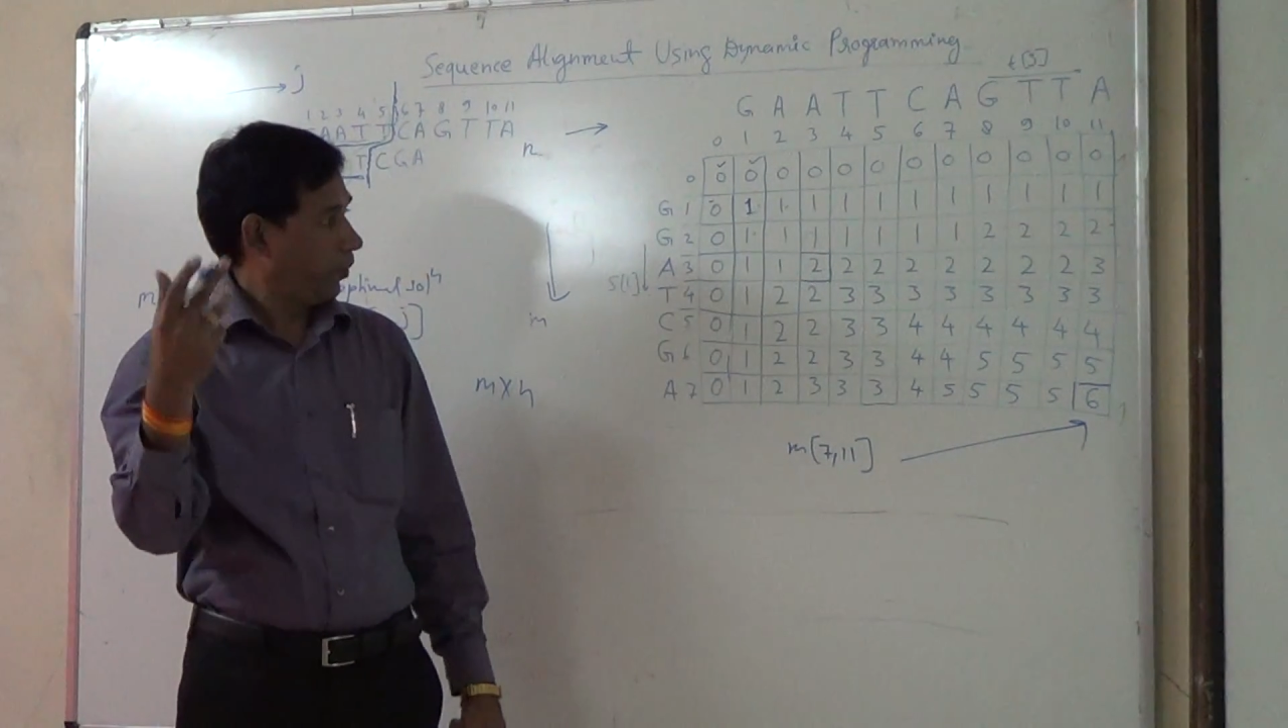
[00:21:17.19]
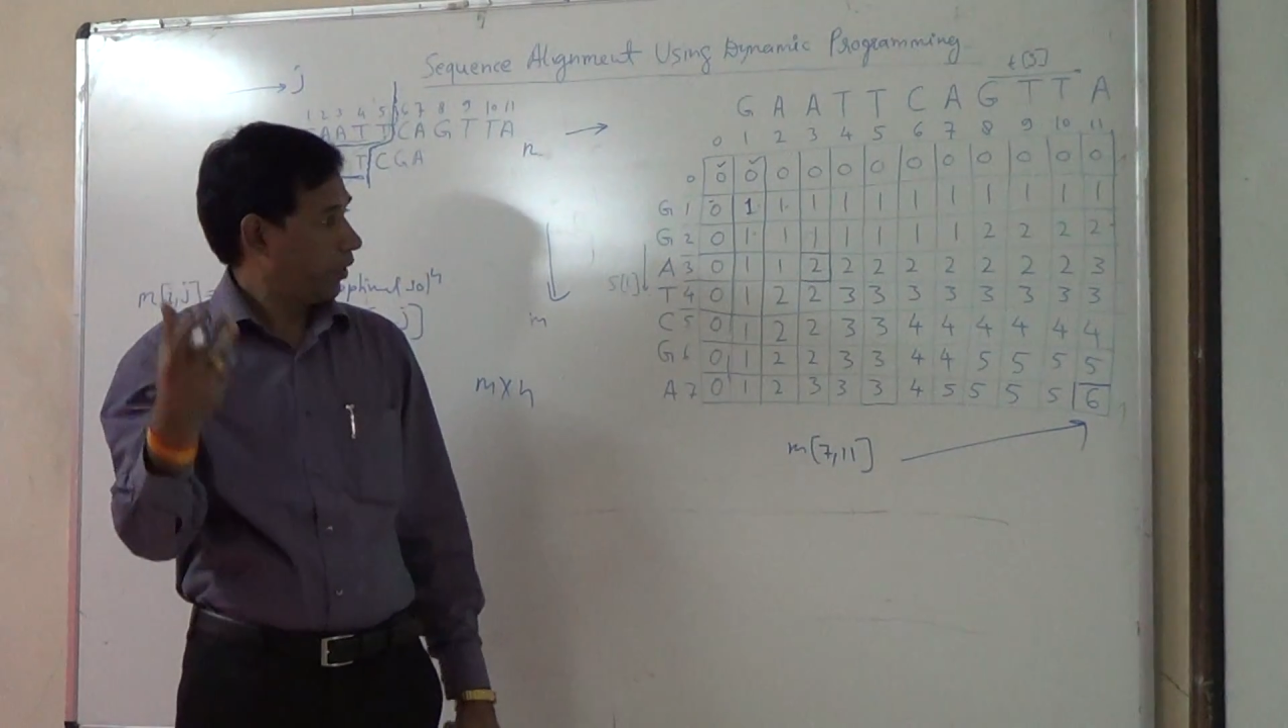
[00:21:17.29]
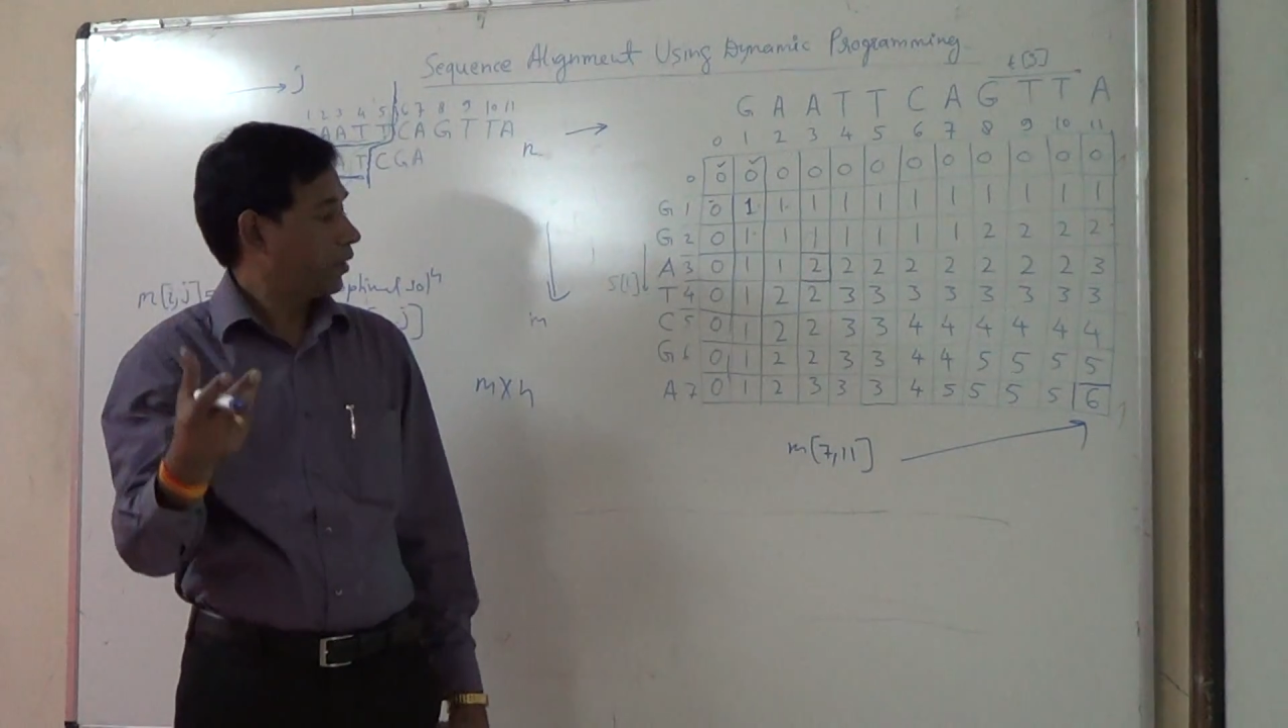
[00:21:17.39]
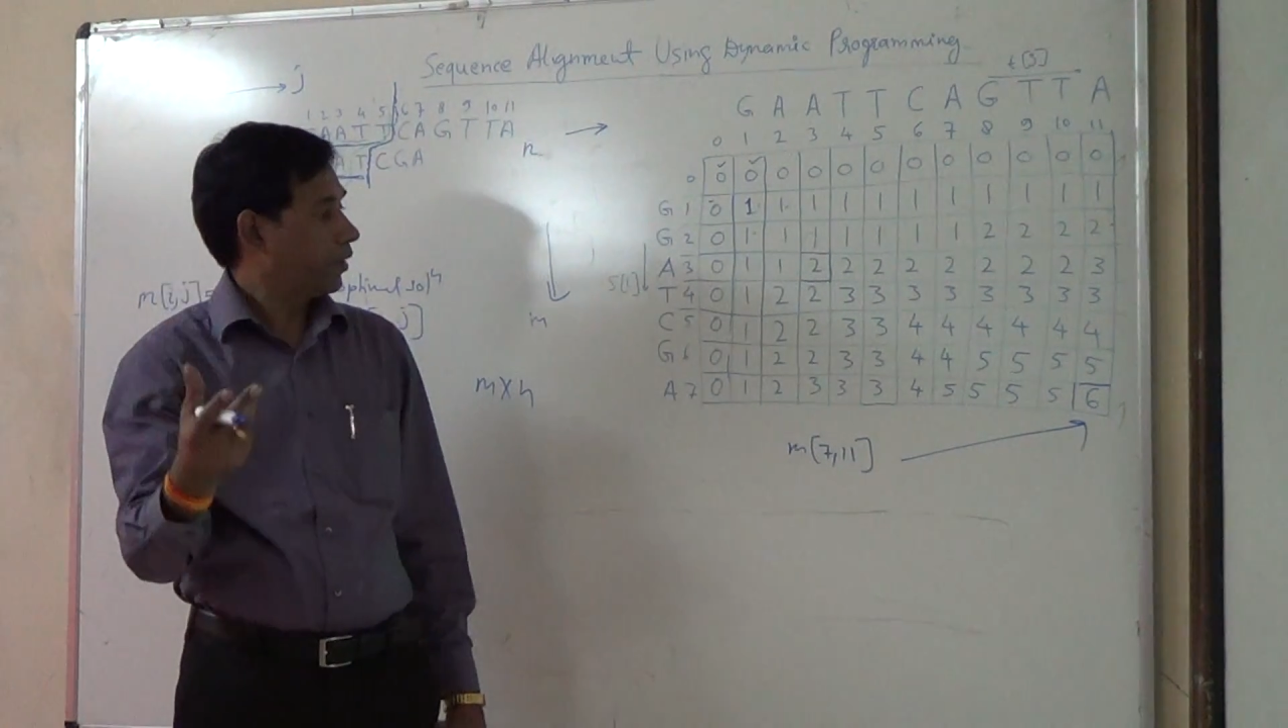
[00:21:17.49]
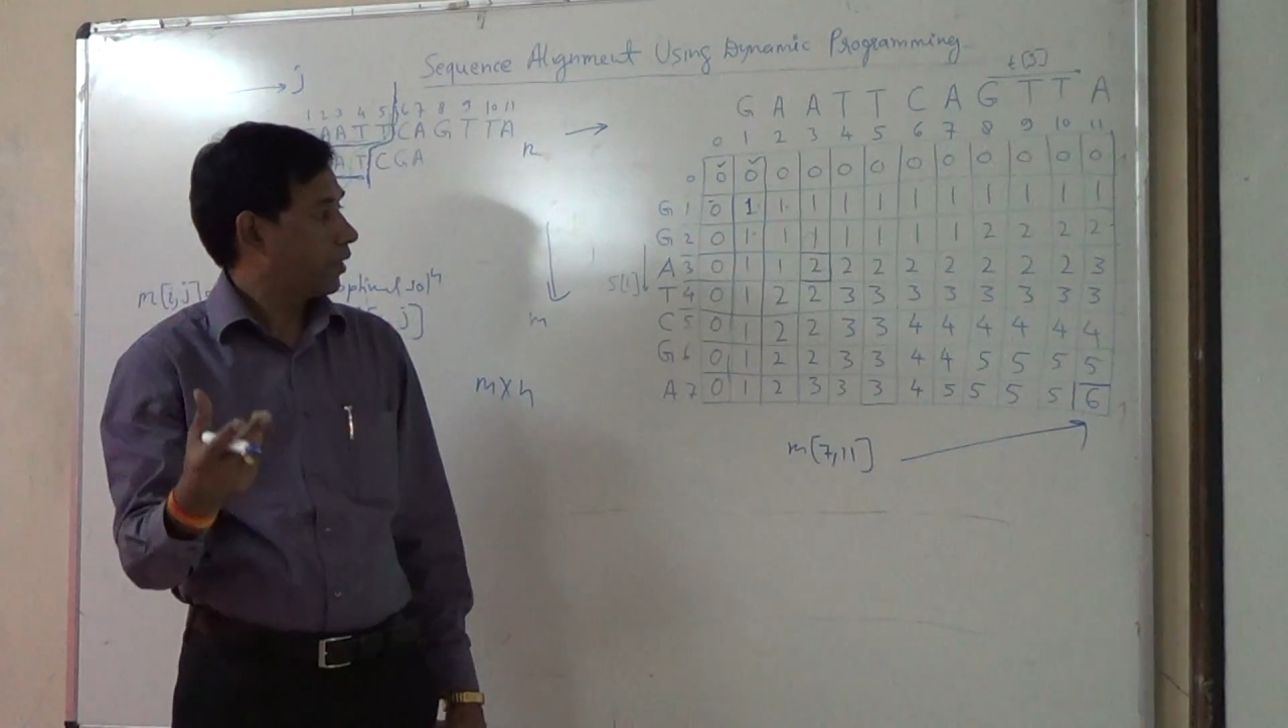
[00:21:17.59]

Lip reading: matching